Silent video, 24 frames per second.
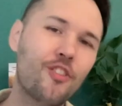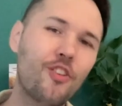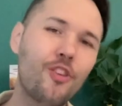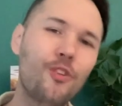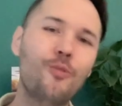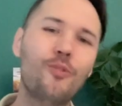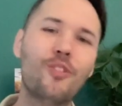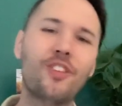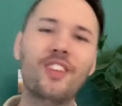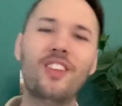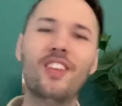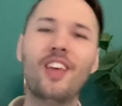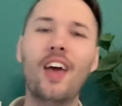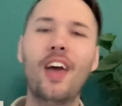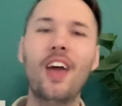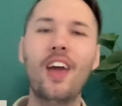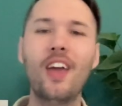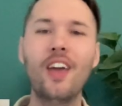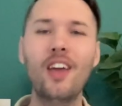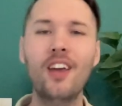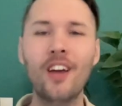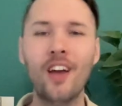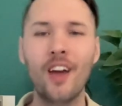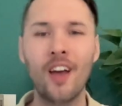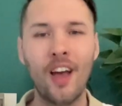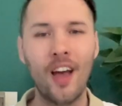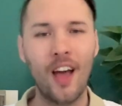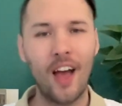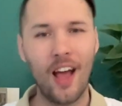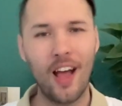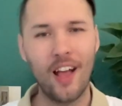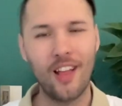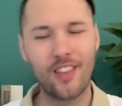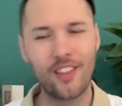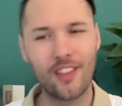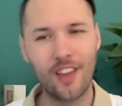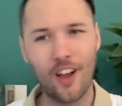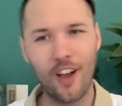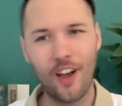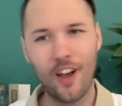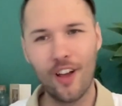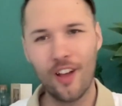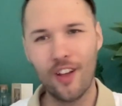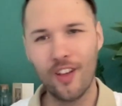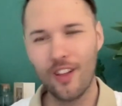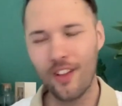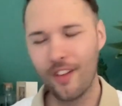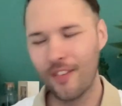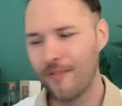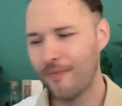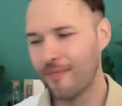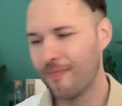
to you today as a